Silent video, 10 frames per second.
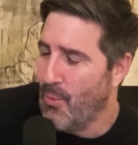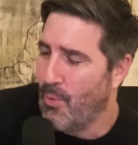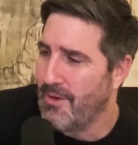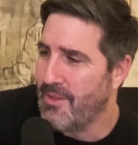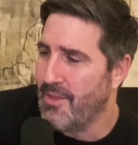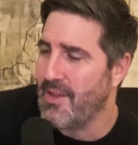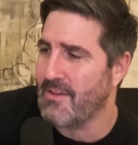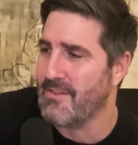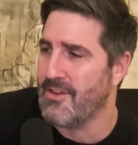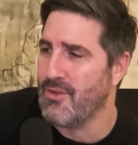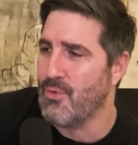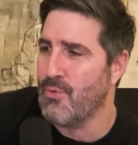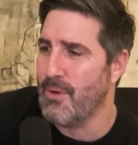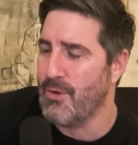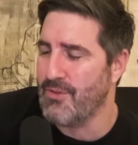What are the things that
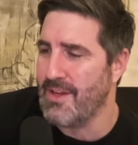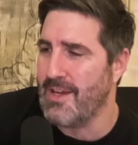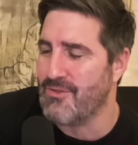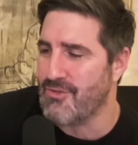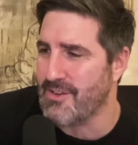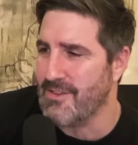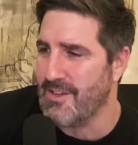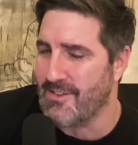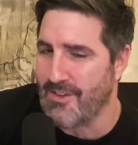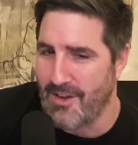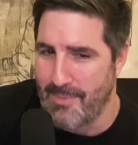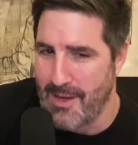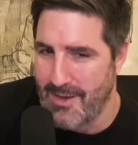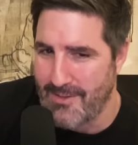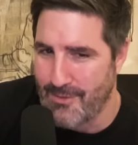you're most interested, excited
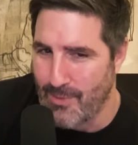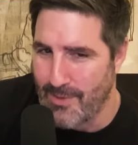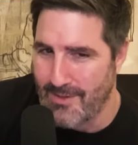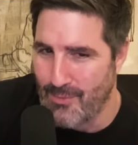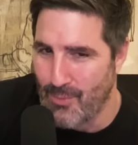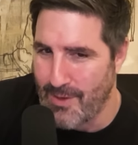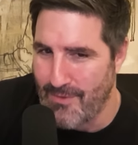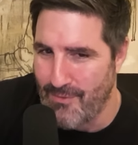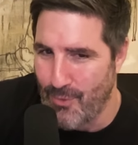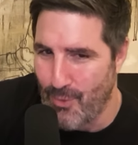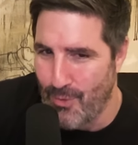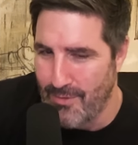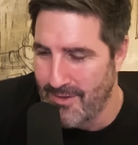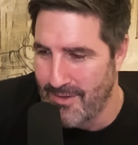about in 2024